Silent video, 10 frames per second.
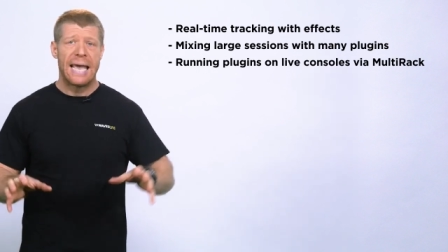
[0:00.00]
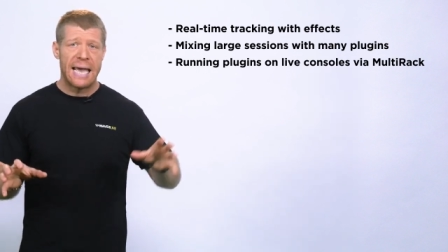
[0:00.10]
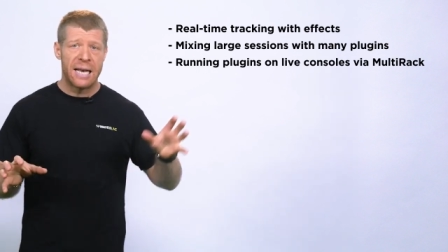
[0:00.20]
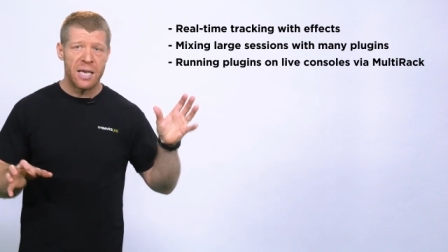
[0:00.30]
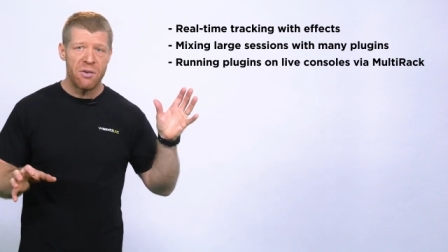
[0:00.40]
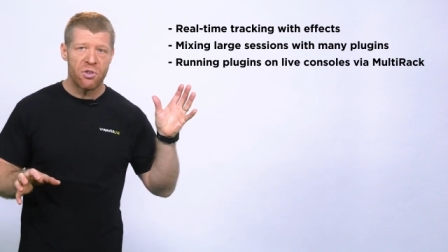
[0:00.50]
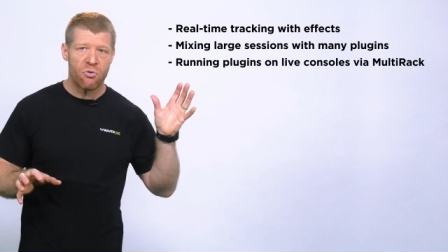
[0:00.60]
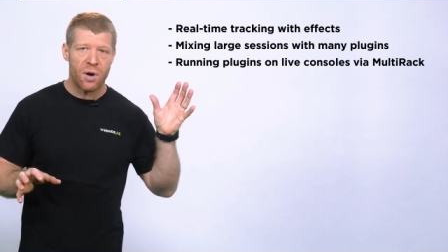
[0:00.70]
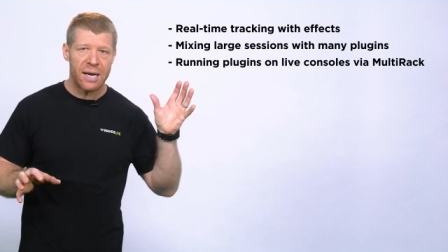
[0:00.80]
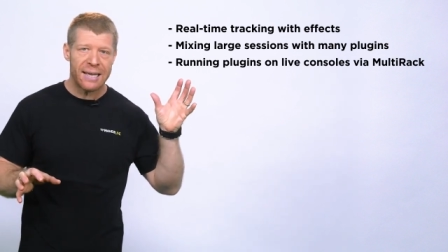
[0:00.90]
and even
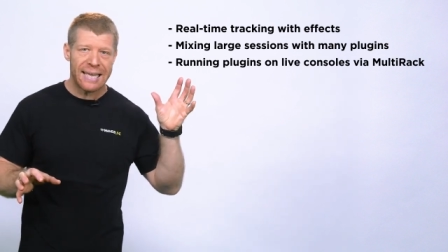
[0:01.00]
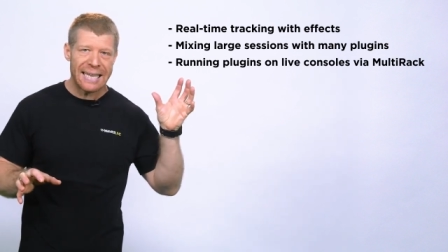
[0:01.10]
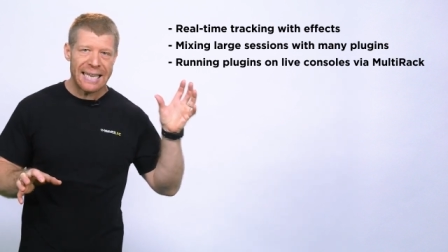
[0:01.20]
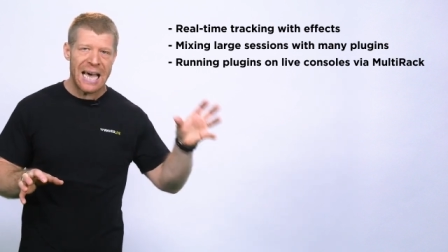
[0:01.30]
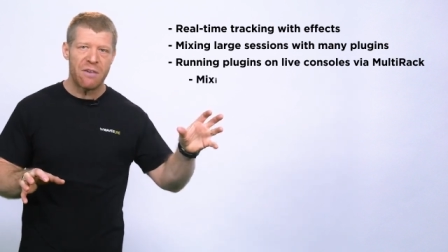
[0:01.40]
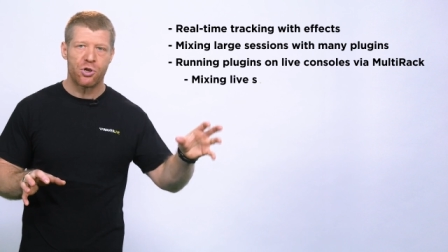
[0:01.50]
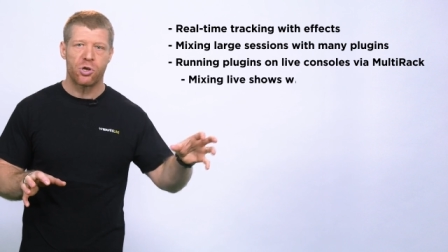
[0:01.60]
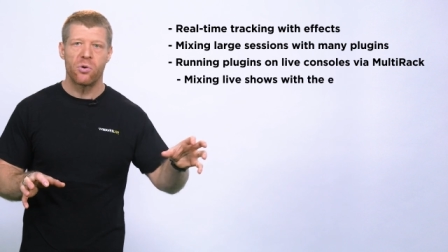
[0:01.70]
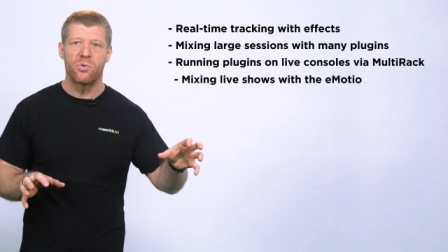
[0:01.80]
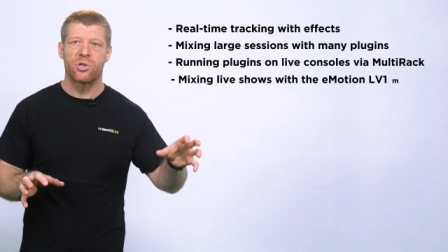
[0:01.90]
running live
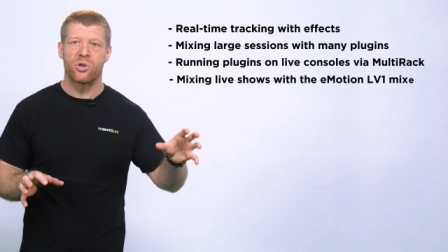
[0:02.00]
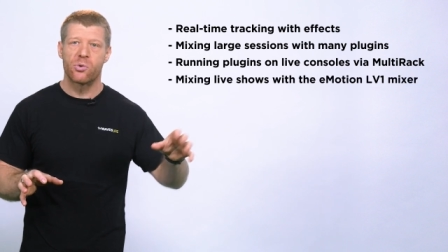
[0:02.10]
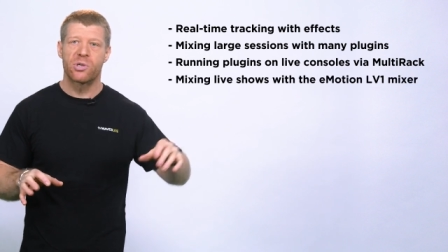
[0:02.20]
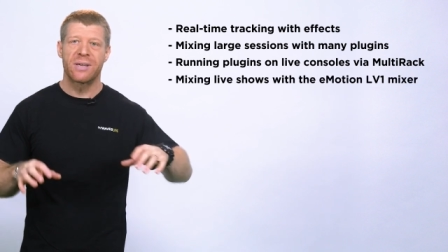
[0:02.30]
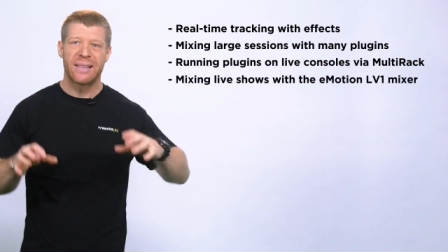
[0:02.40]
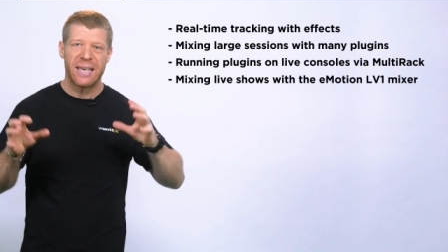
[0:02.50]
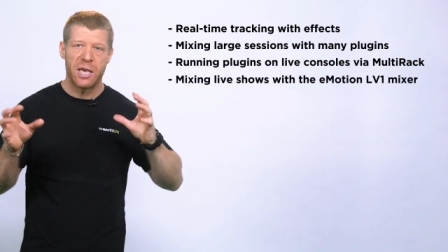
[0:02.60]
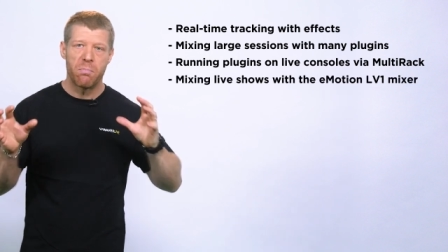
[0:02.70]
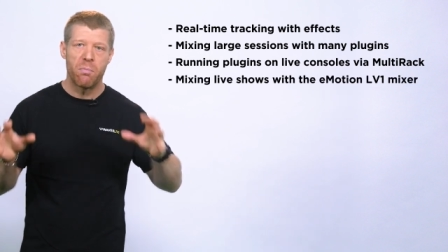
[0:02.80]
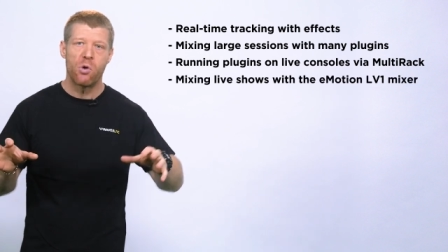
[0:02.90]
shows using
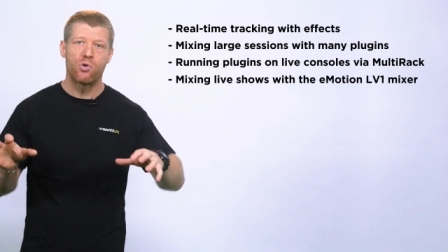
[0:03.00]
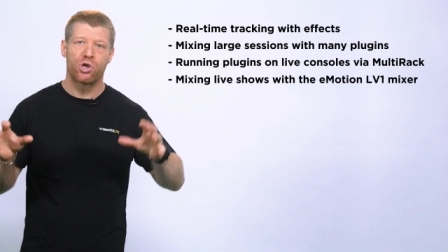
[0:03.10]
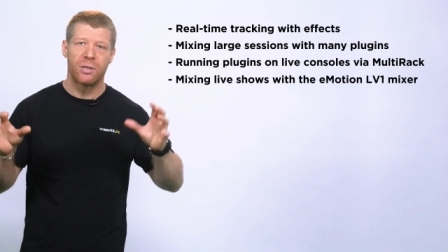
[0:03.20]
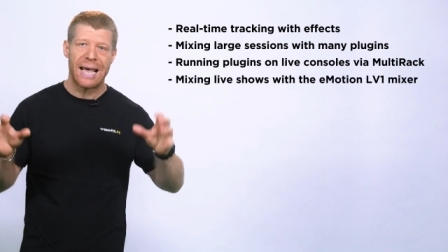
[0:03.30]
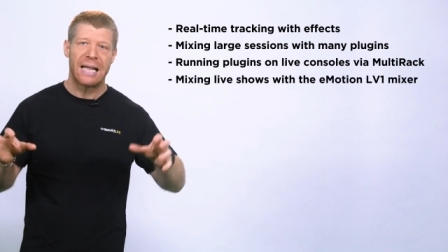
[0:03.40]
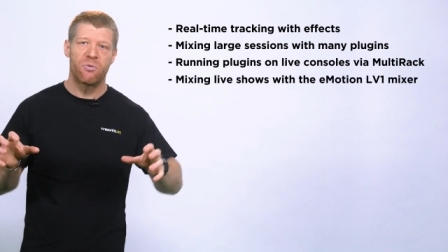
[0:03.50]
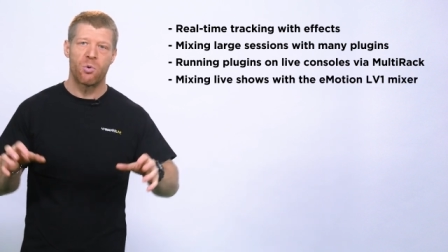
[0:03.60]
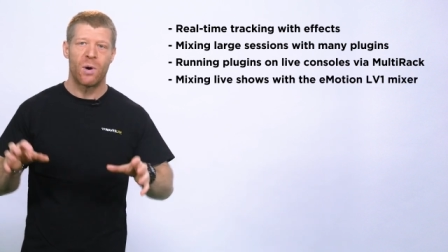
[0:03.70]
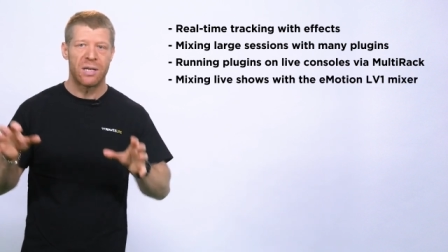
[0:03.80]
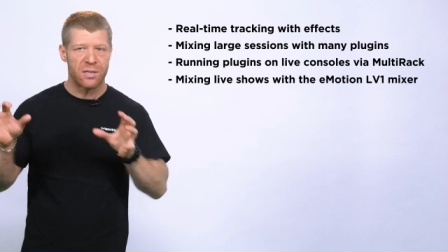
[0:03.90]
the Emotion
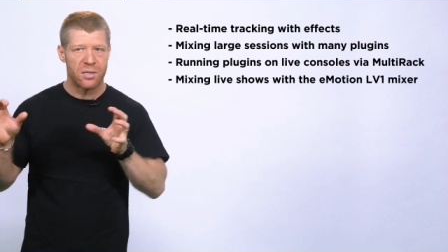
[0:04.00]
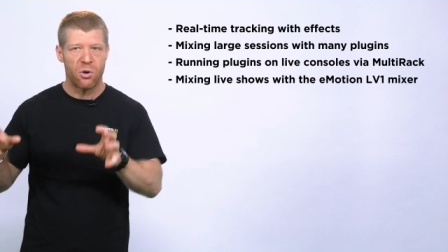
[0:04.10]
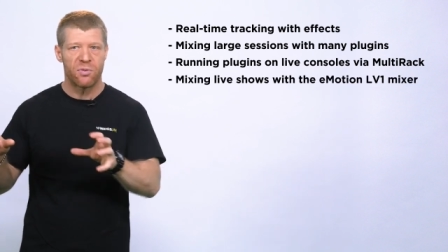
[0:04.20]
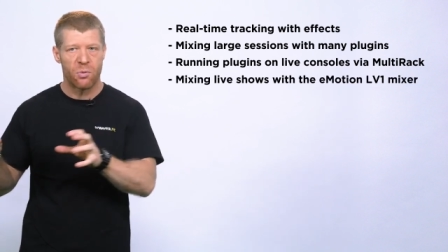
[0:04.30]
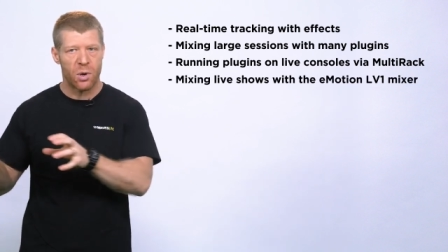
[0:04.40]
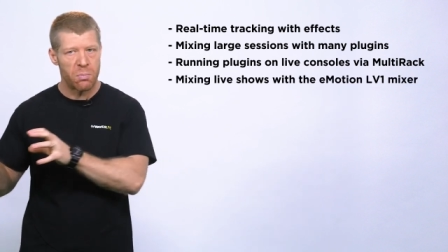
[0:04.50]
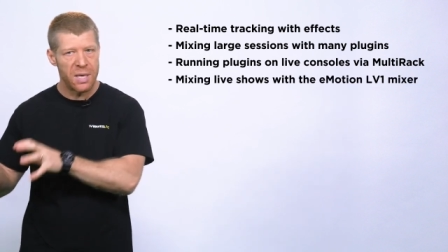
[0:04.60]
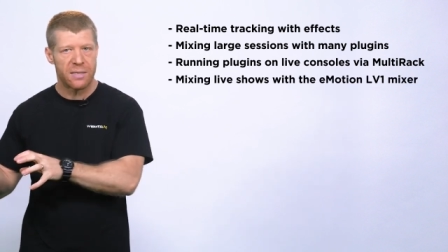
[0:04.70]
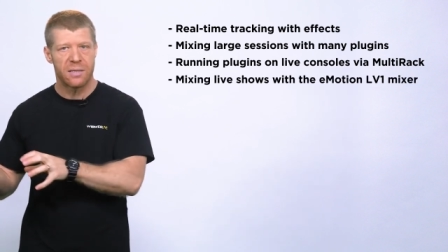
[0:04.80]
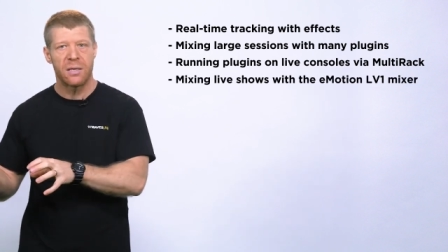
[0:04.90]
LV1 software
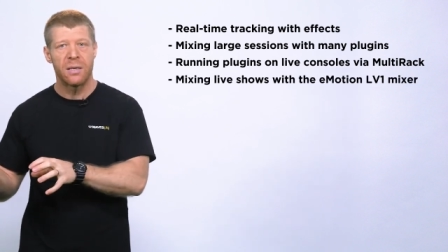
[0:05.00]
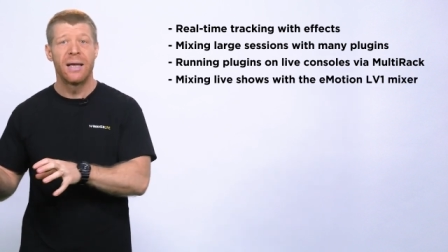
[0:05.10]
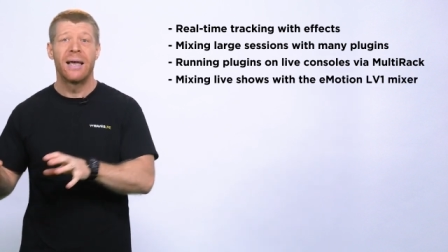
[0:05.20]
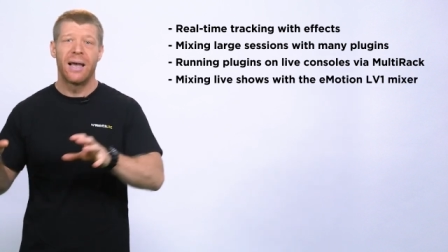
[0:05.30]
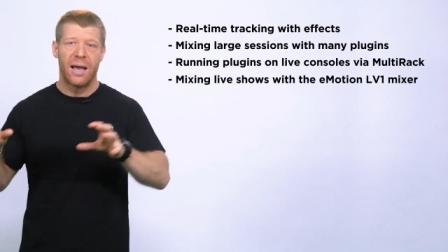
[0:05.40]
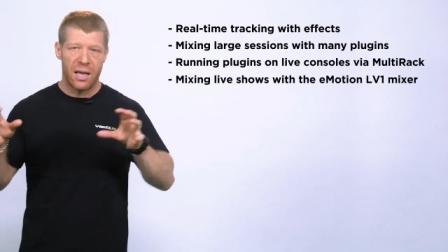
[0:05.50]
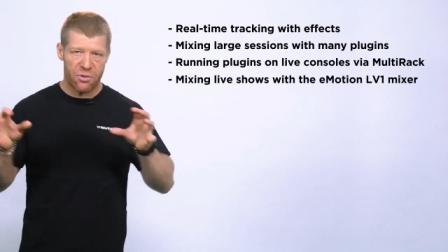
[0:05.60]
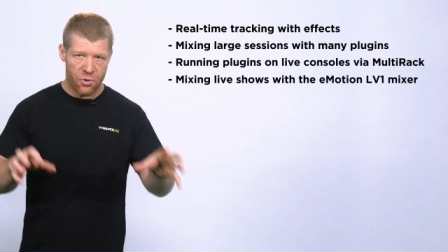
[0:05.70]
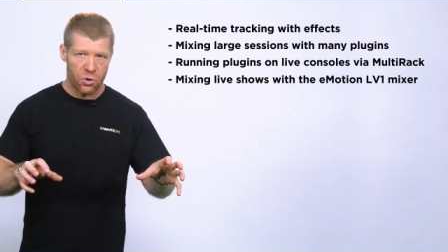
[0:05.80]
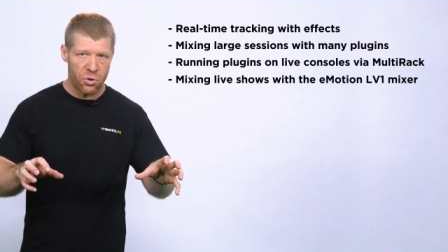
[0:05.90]
mixer at
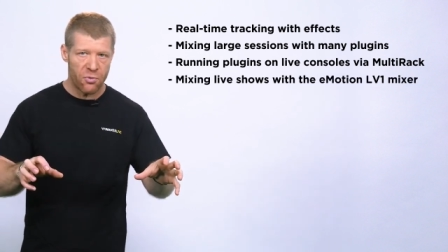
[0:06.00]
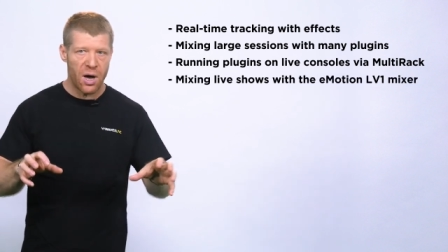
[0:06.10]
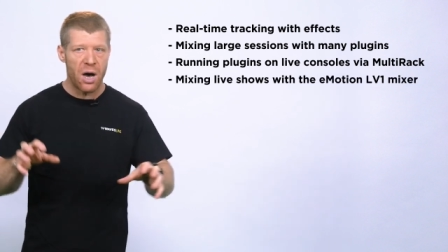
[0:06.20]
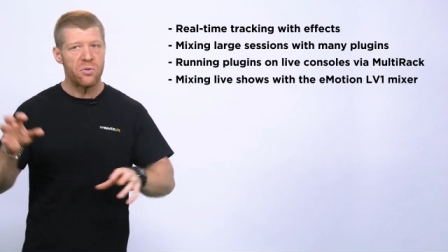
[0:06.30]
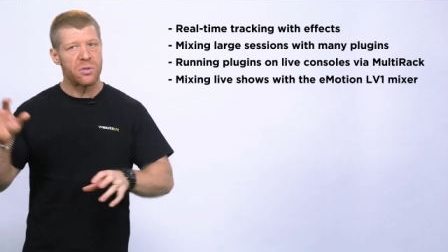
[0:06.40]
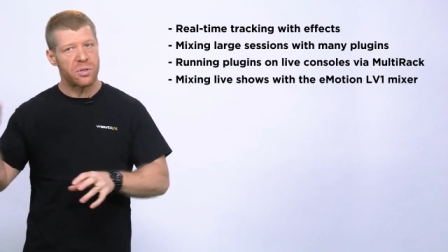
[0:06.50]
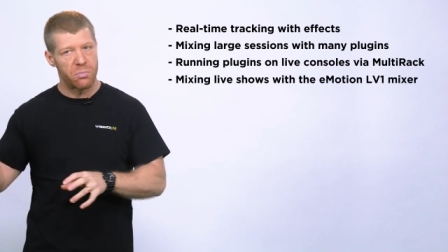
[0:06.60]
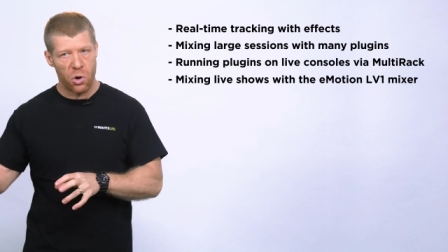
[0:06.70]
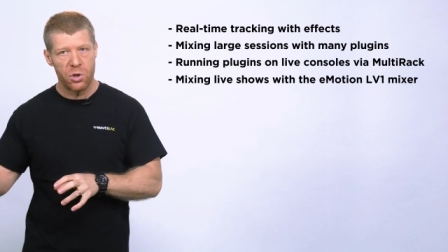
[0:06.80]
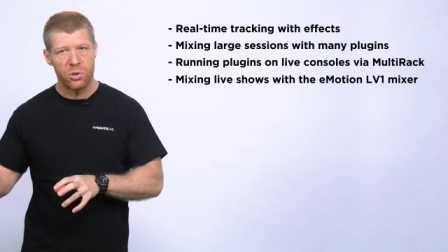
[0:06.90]
front-of-house,
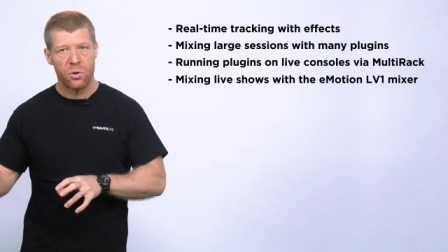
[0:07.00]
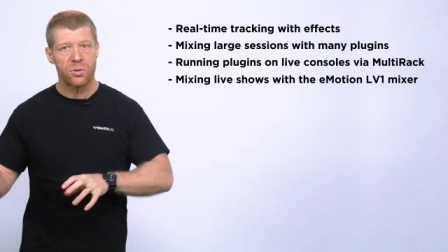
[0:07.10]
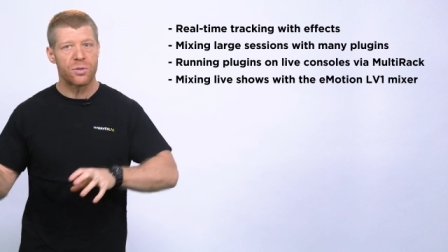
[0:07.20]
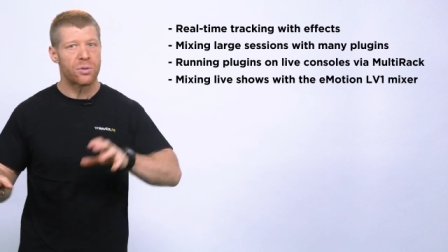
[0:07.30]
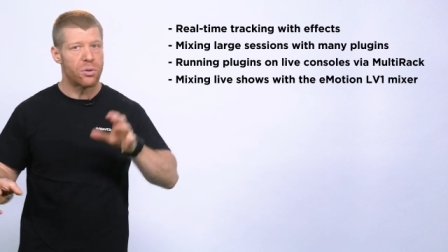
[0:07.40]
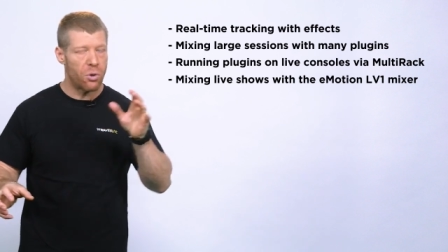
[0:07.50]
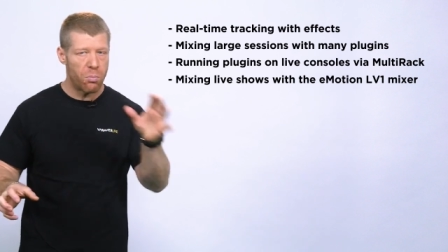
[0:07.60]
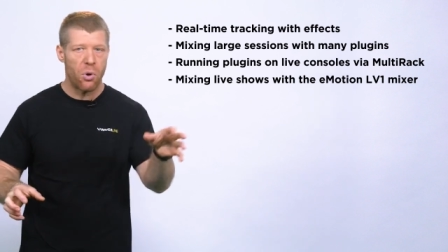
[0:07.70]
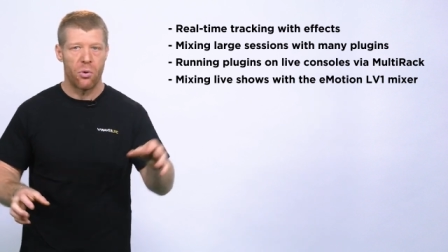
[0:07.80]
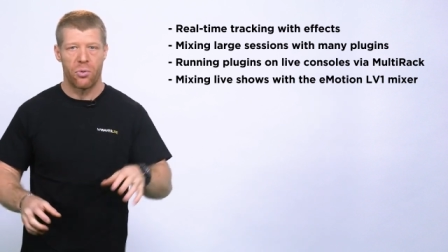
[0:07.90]
monitors, or
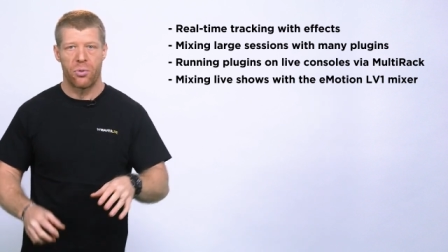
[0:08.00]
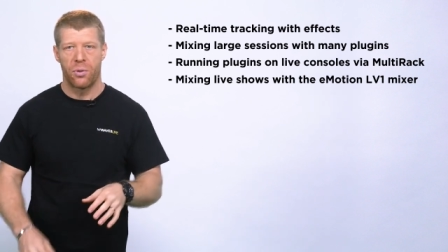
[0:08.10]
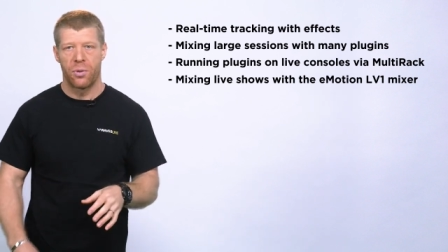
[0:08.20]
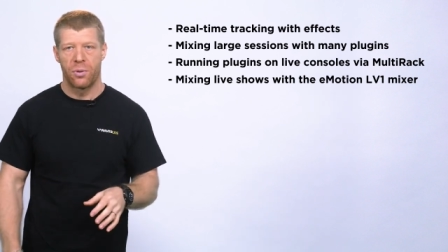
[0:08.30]
both.